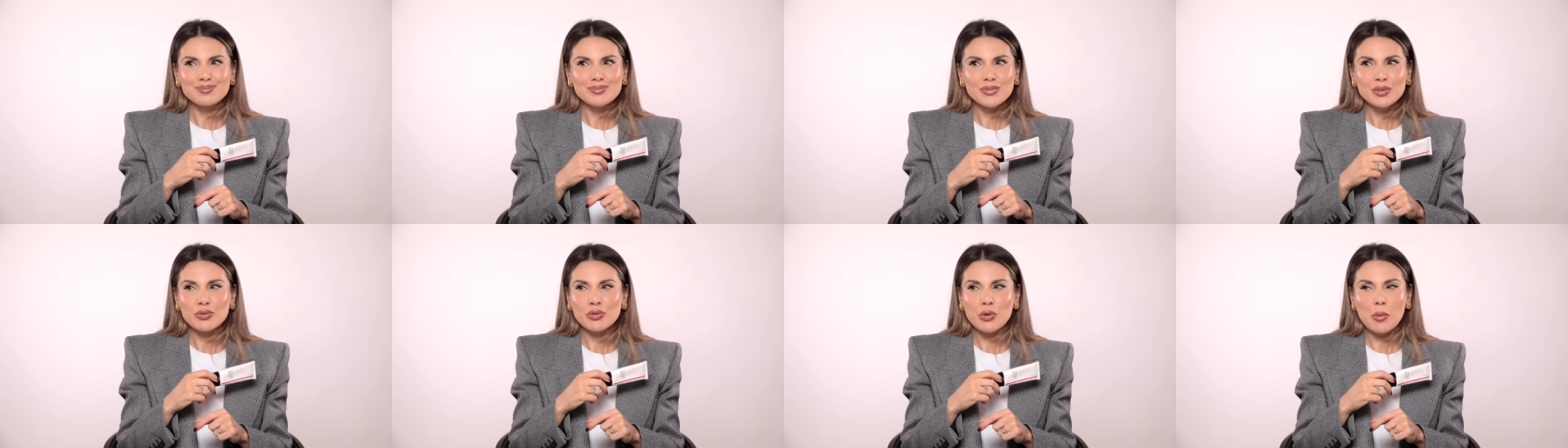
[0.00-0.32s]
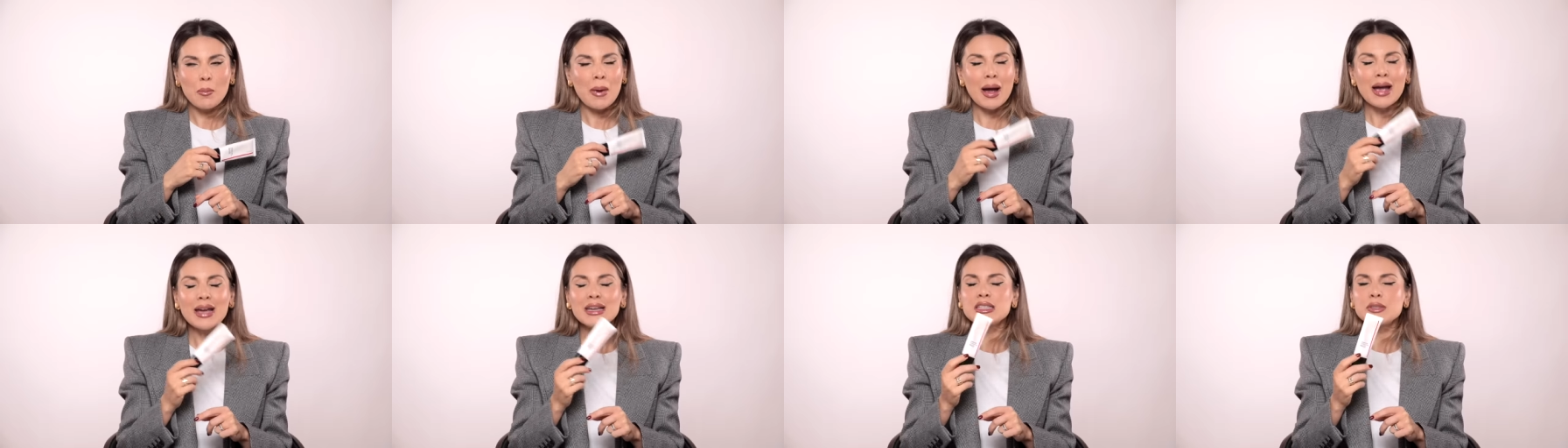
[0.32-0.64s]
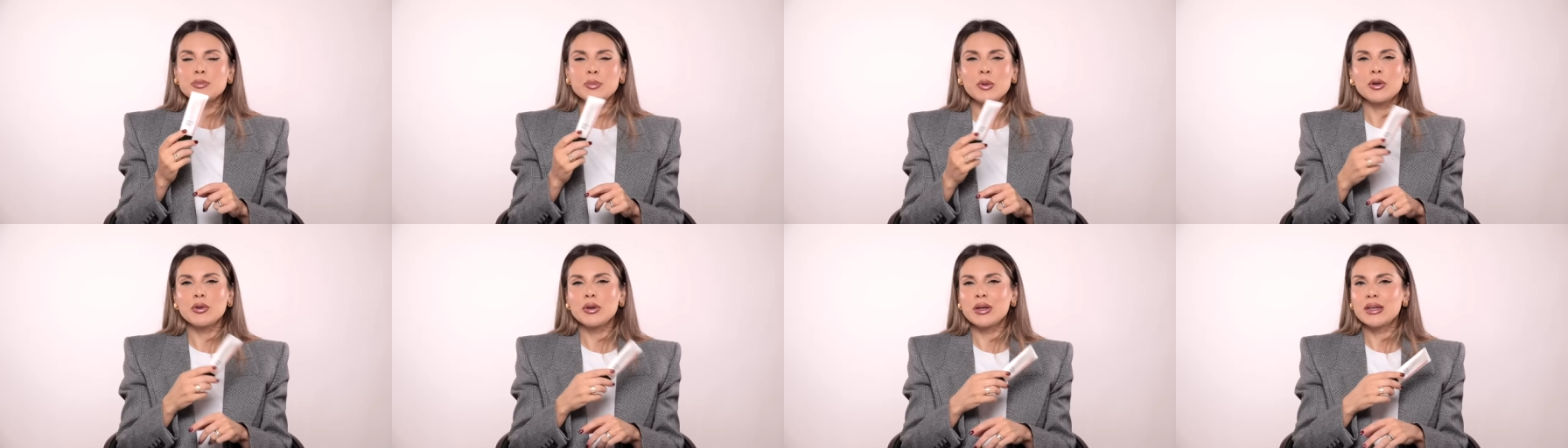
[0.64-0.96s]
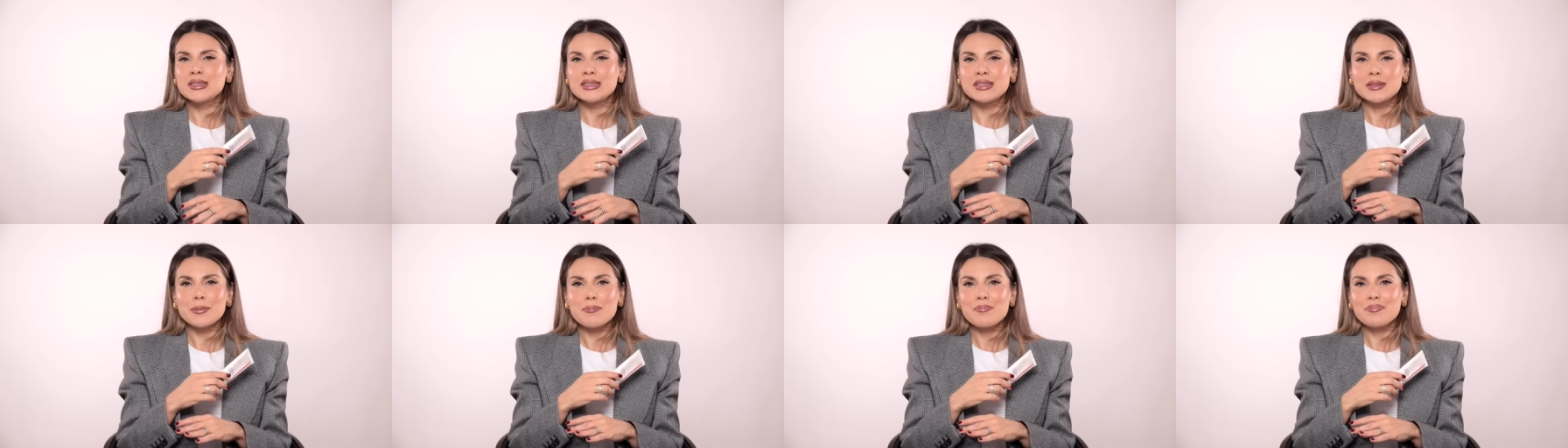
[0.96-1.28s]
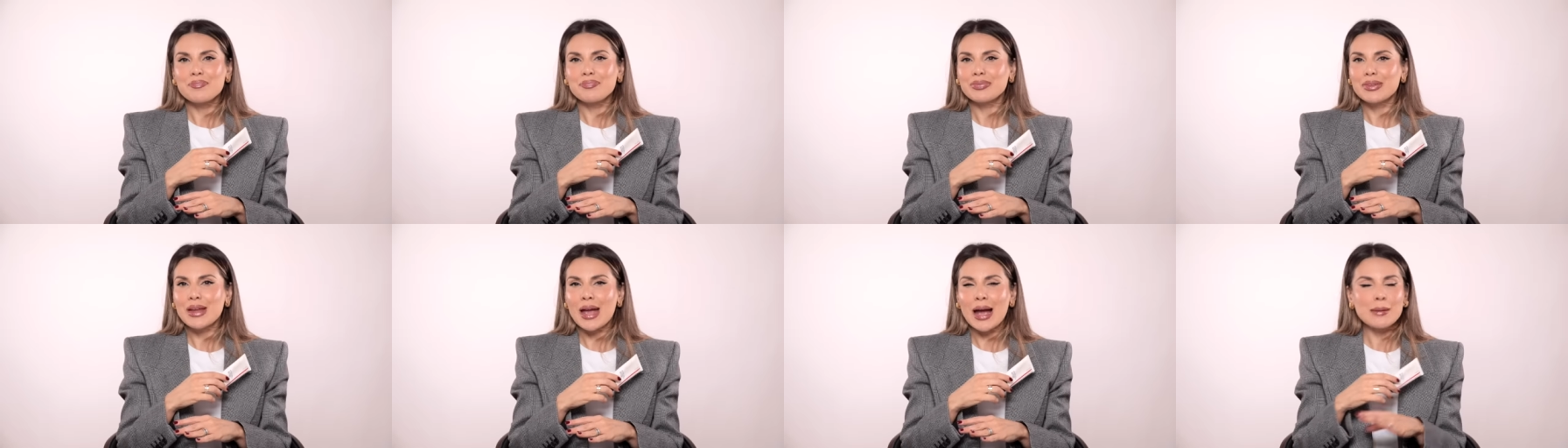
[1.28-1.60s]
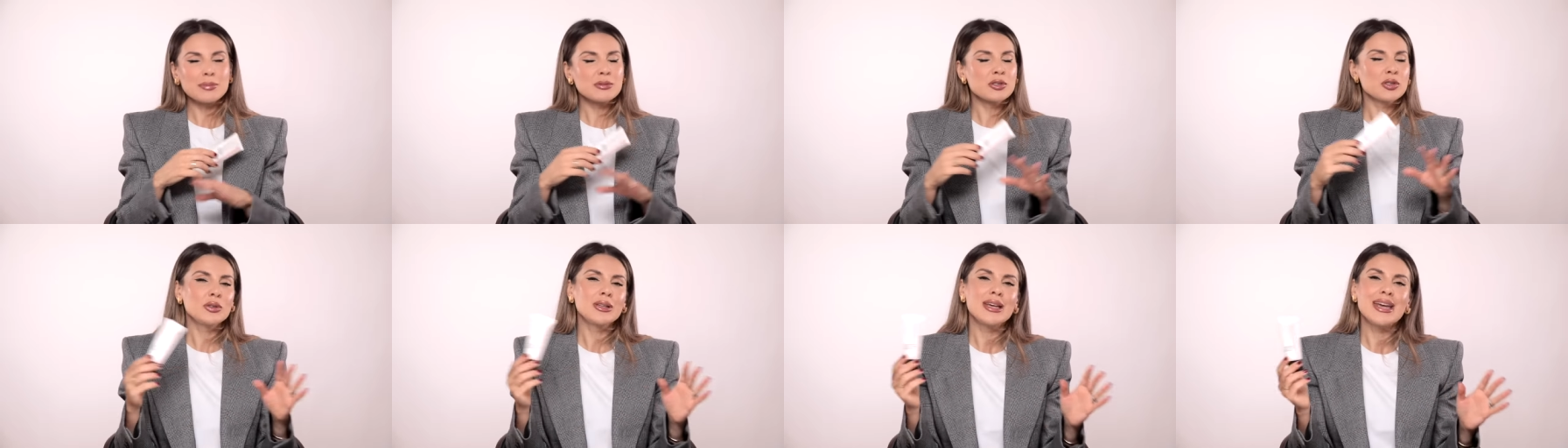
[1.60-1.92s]
from my experience,
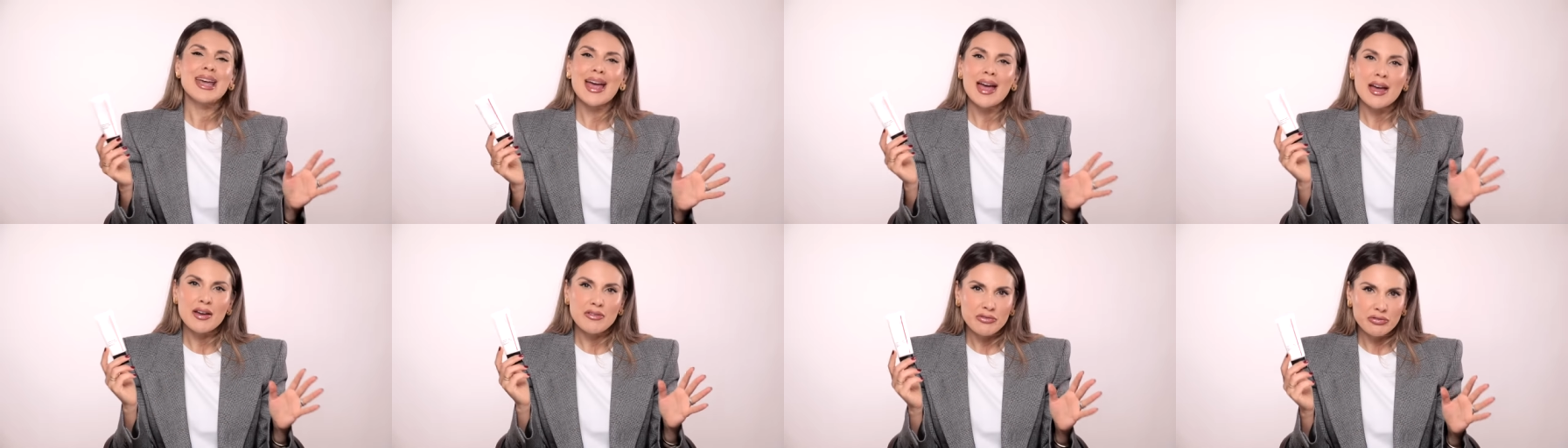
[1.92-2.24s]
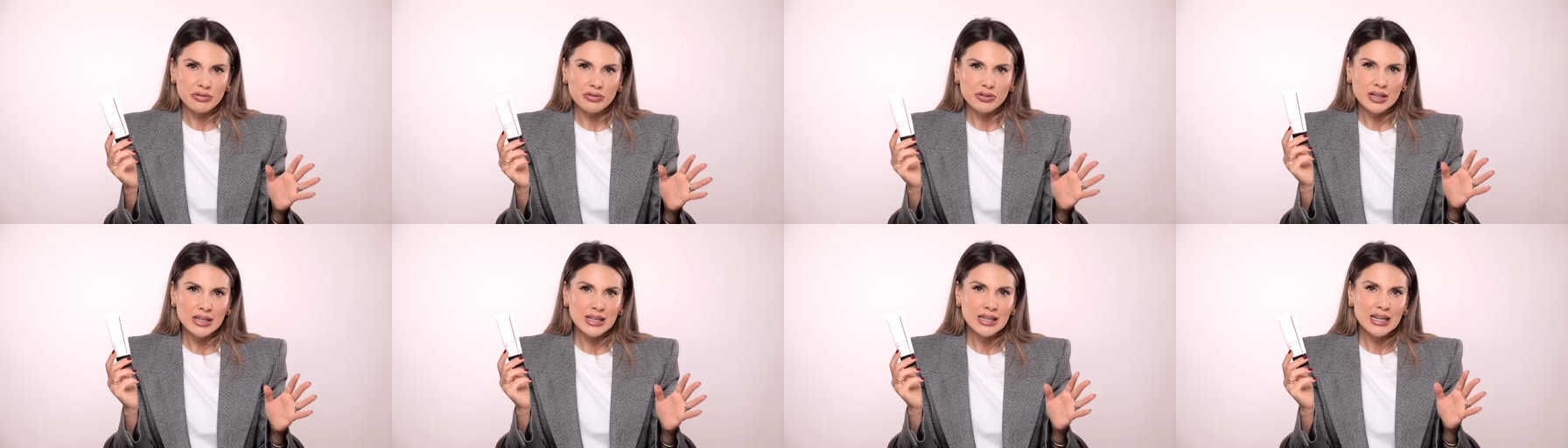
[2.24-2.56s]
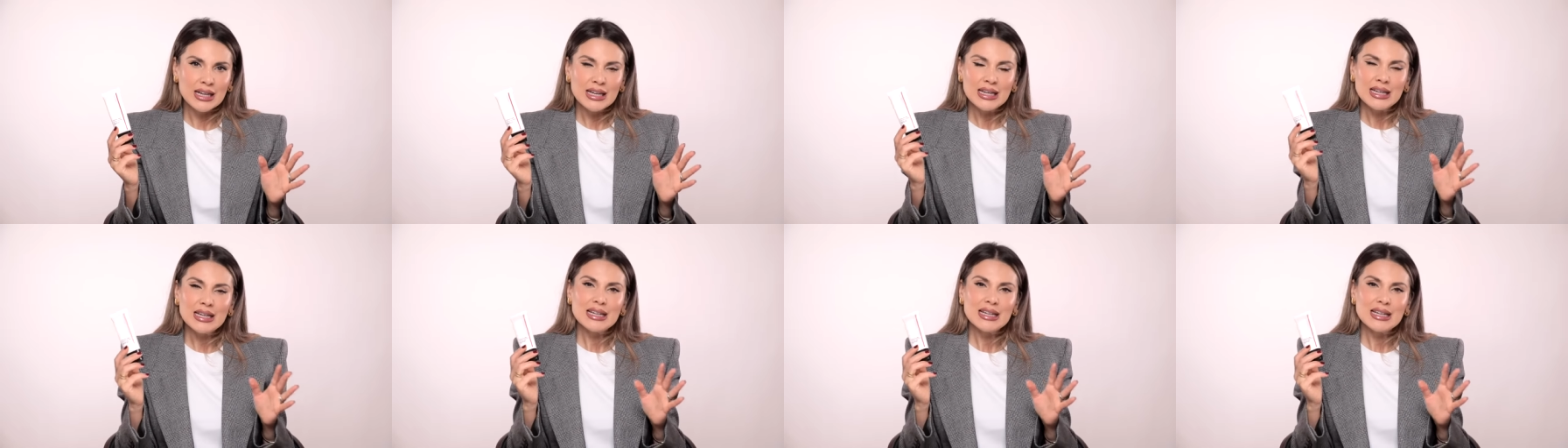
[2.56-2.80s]
absolutely every